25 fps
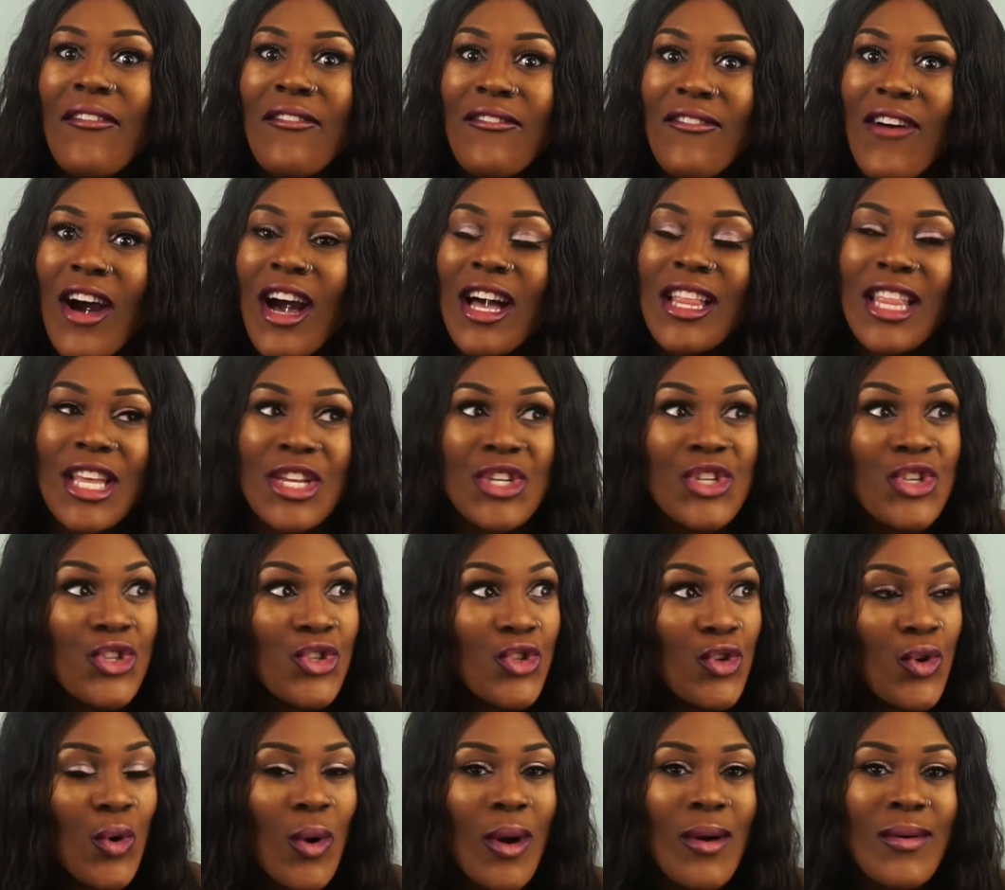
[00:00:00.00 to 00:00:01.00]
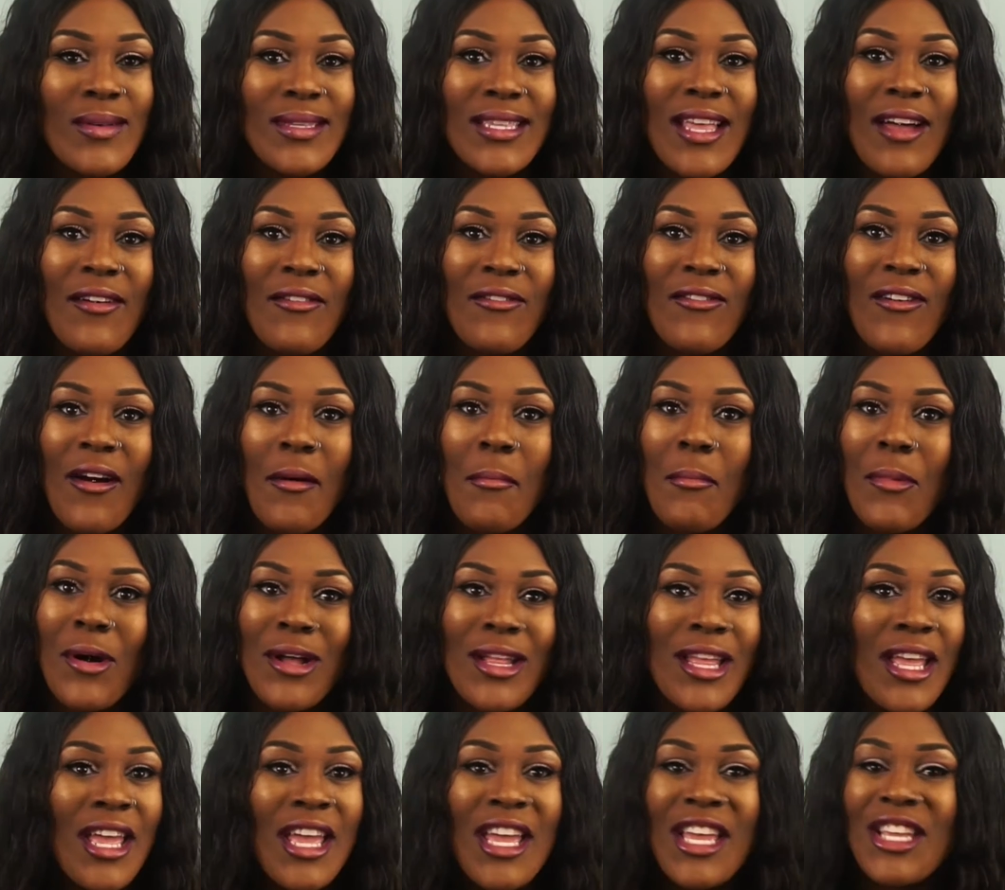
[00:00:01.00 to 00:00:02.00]
Like she knew I was that far, but
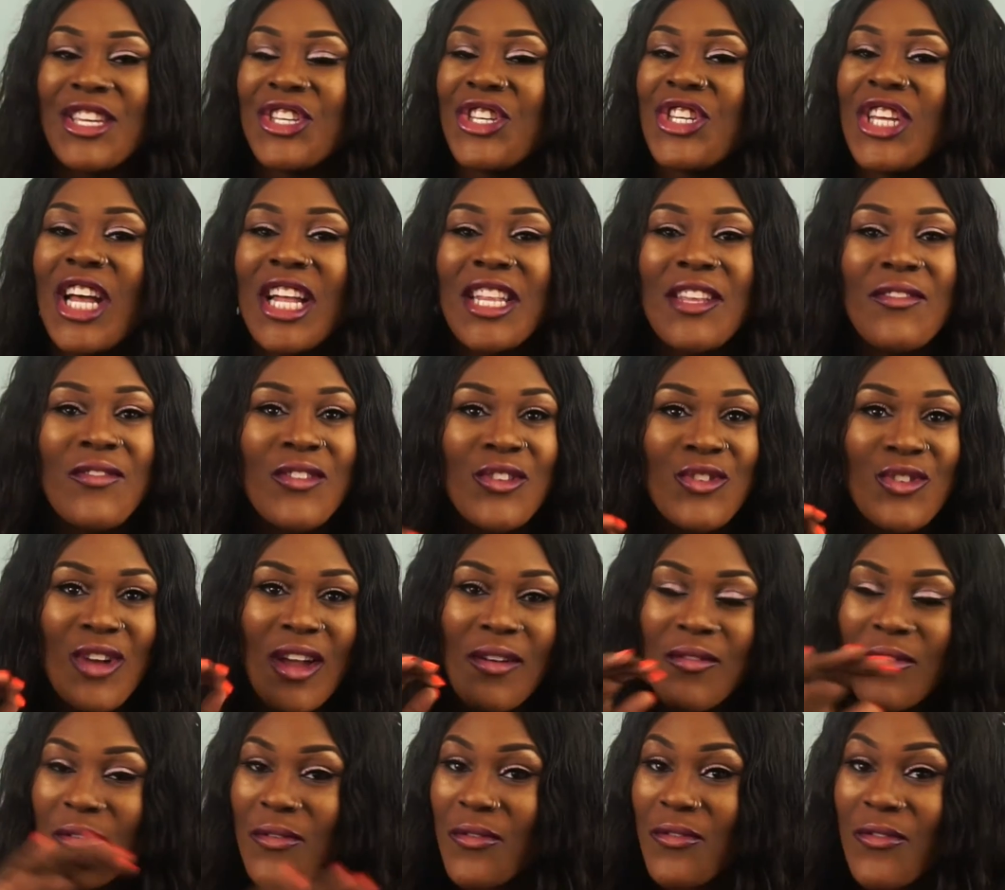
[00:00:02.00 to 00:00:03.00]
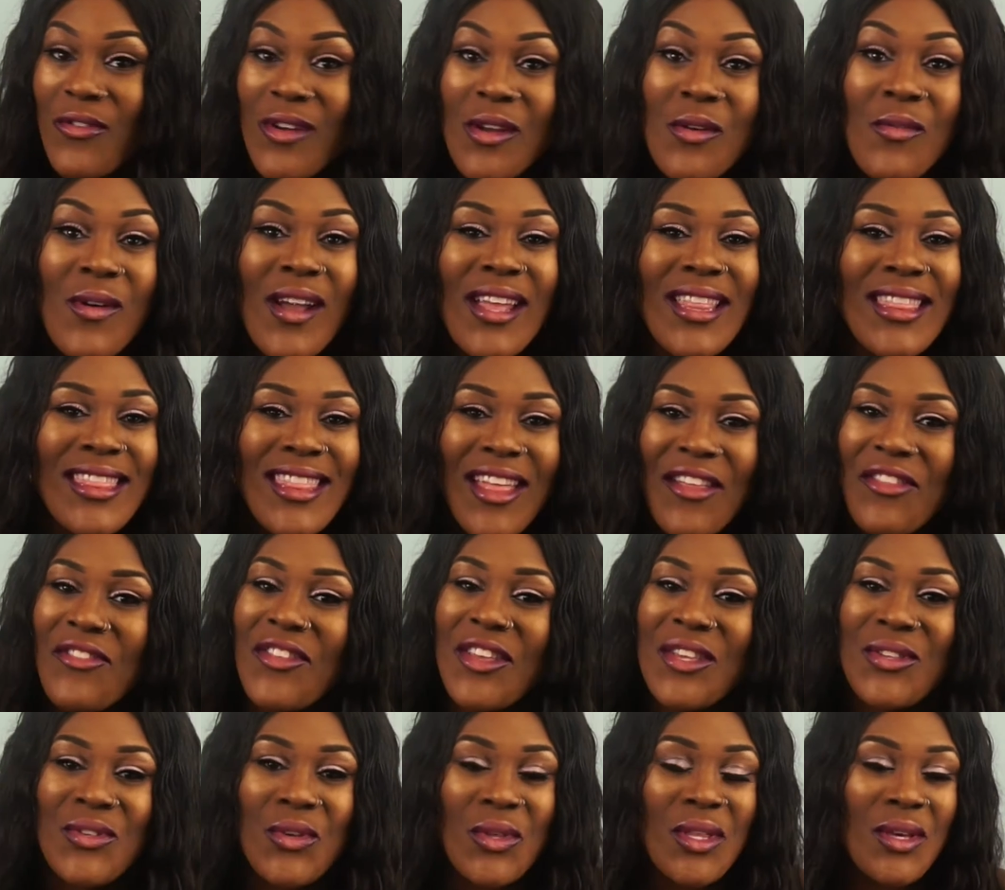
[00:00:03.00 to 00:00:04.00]
she can't even drive on freeway,
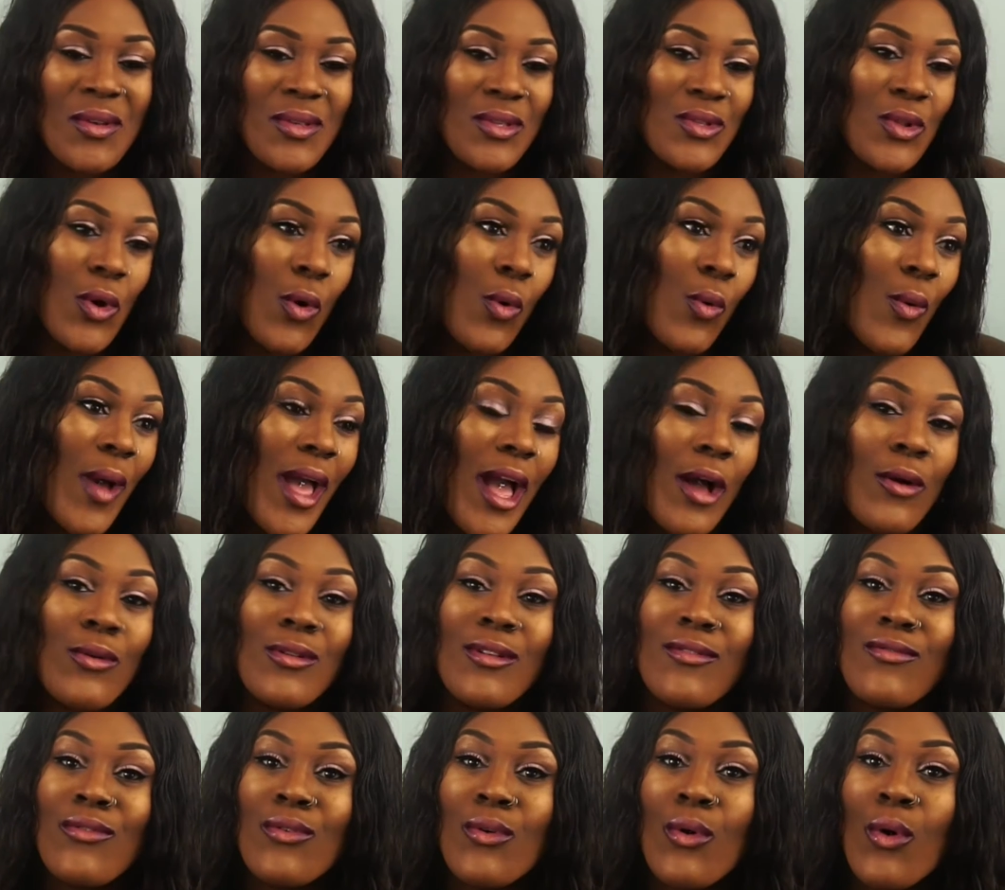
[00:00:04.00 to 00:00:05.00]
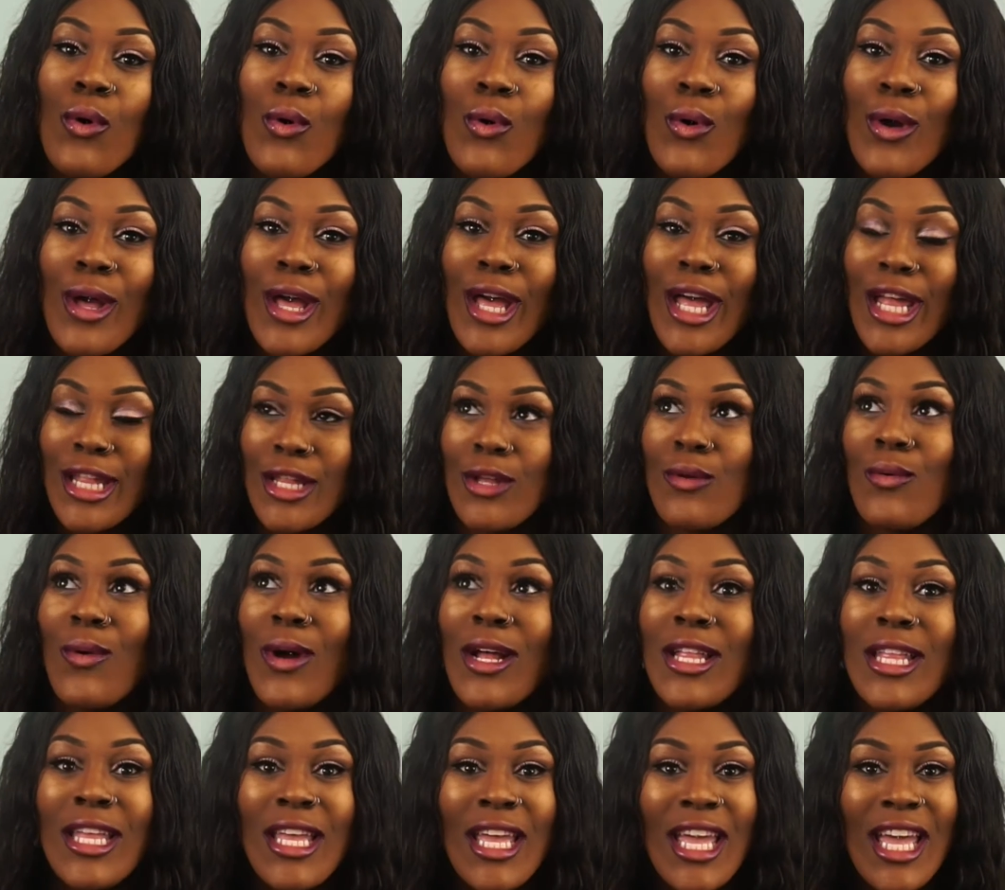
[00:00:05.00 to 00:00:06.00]
nothing. So there was no way I could even call anyone.